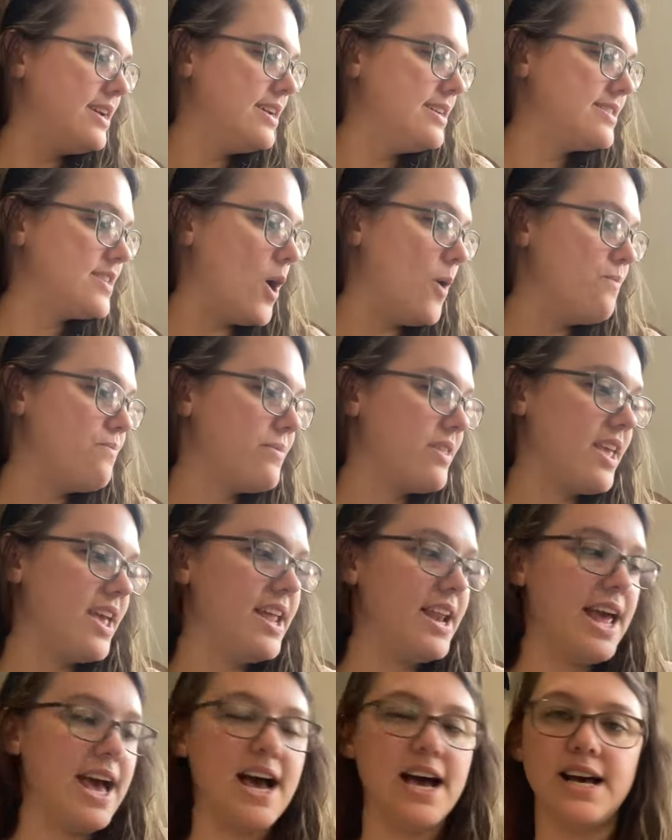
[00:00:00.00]
So
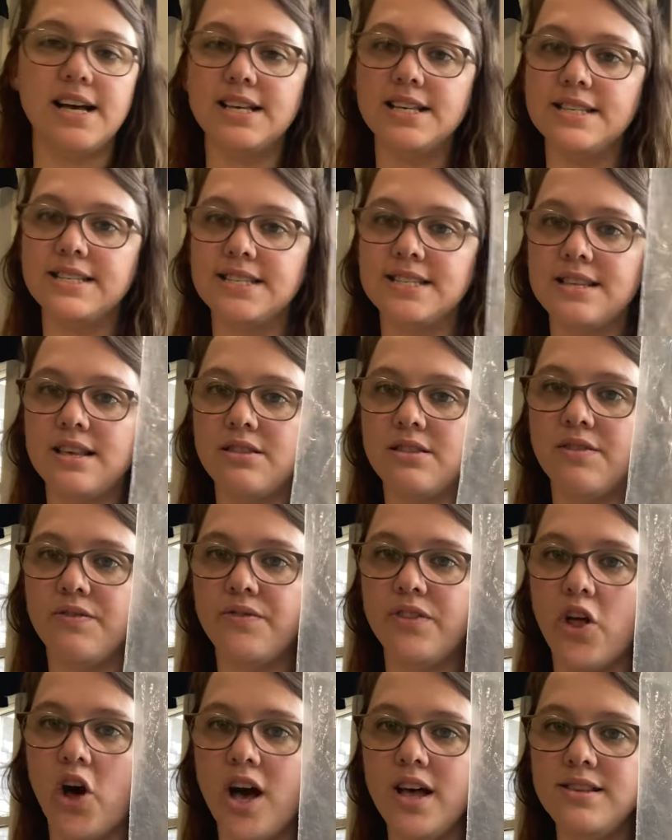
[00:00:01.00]
it has the
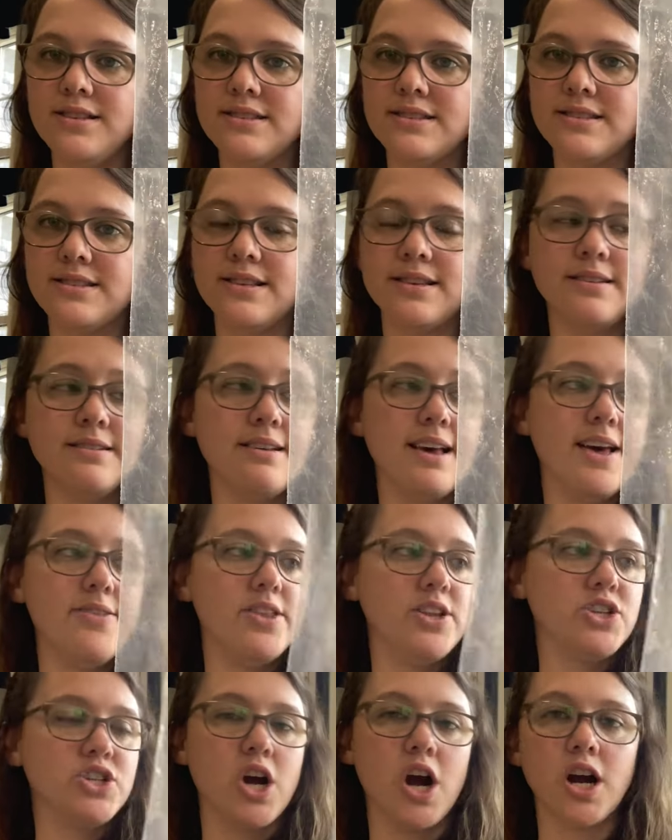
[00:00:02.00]
floss and
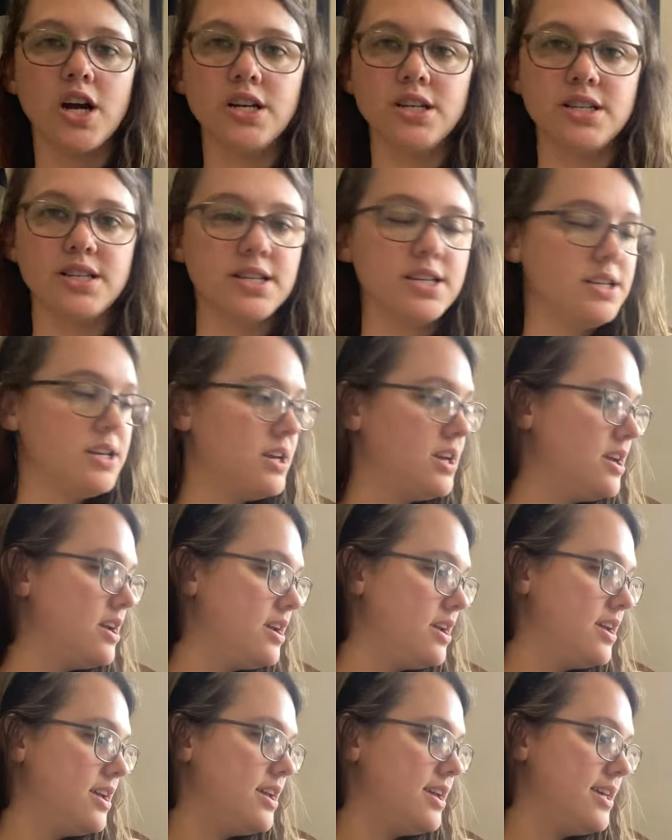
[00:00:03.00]
the chart
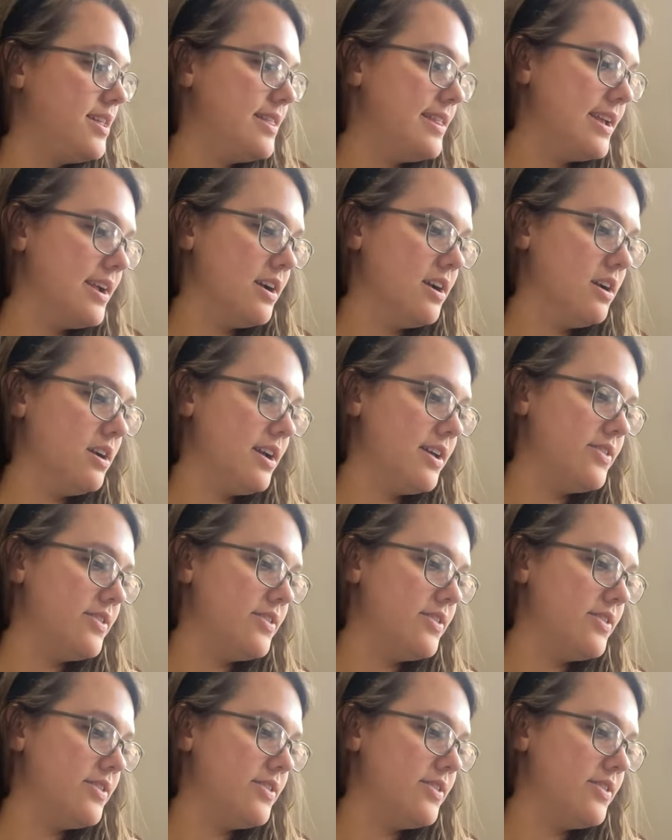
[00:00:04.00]
in there.